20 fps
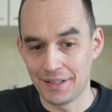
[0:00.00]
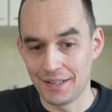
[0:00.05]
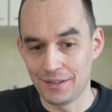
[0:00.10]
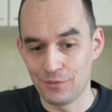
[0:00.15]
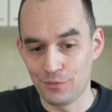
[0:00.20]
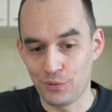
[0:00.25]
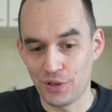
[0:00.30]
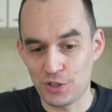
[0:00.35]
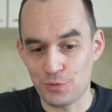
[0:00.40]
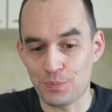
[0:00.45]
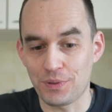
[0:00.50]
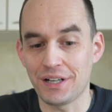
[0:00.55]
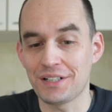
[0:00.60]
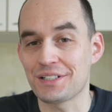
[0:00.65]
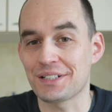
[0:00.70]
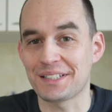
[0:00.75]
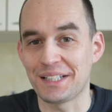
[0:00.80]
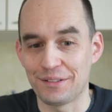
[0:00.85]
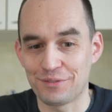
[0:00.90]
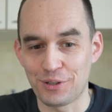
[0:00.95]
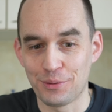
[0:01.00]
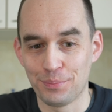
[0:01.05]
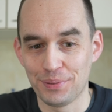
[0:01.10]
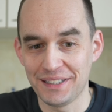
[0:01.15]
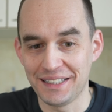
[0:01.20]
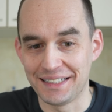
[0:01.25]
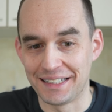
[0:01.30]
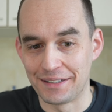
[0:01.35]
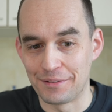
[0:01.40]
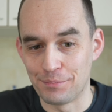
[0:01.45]
which projects I've
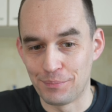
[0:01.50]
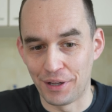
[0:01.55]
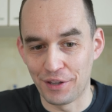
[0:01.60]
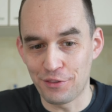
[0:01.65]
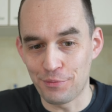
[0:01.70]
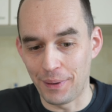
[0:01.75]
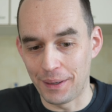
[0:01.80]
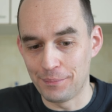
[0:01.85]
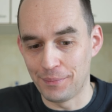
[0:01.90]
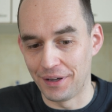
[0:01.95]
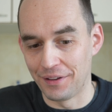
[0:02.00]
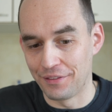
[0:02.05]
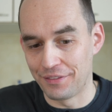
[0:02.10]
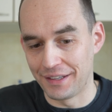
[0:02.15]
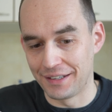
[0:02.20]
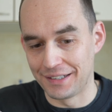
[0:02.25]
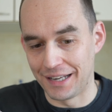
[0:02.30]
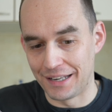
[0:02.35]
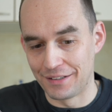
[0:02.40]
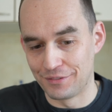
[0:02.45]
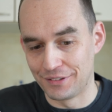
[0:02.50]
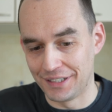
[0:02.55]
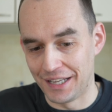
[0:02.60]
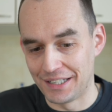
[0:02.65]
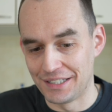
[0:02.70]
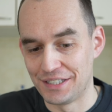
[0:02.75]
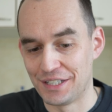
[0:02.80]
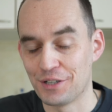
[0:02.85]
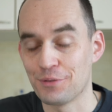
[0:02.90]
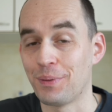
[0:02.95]
completed month by month
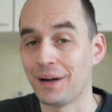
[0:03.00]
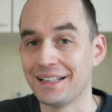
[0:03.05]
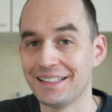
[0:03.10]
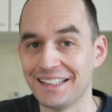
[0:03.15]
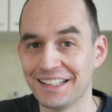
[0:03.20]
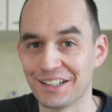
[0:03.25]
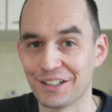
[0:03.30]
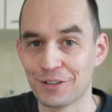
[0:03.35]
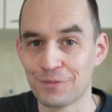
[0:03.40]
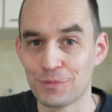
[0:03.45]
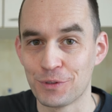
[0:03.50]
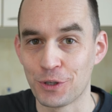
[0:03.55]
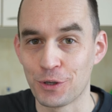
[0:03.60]
and year by year.